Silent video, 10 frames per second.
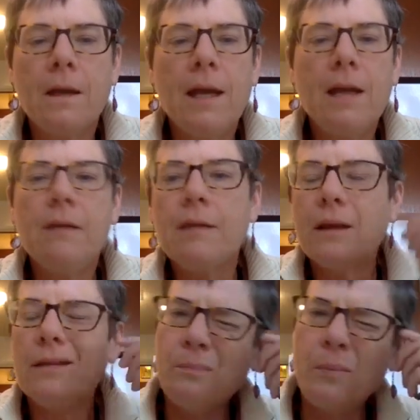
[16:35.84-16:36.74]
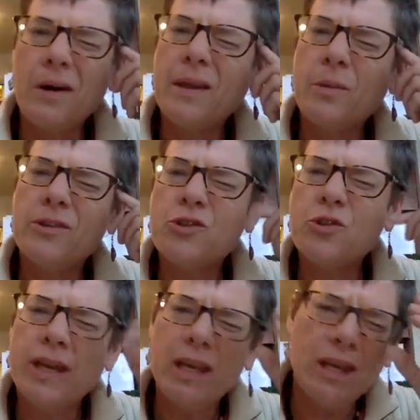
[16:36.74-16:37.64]
Anything part that was
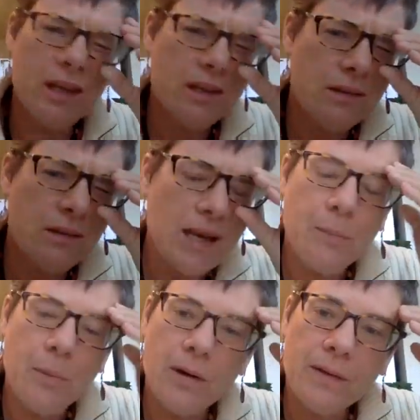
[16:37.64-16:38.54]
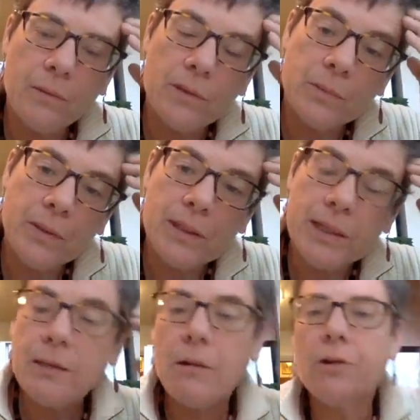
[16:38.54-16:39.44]
tricky and any part that was
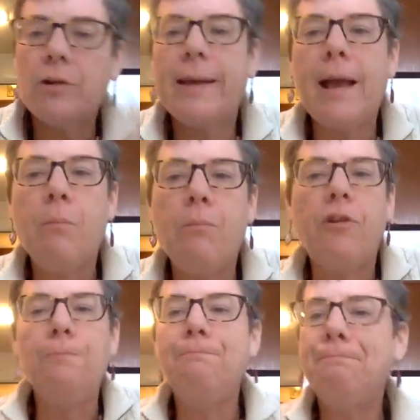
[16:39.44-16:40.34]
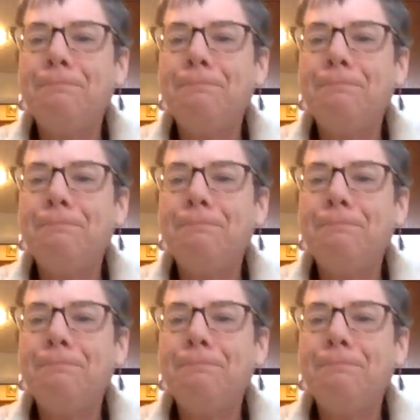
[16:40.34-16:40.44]
particularly helpful?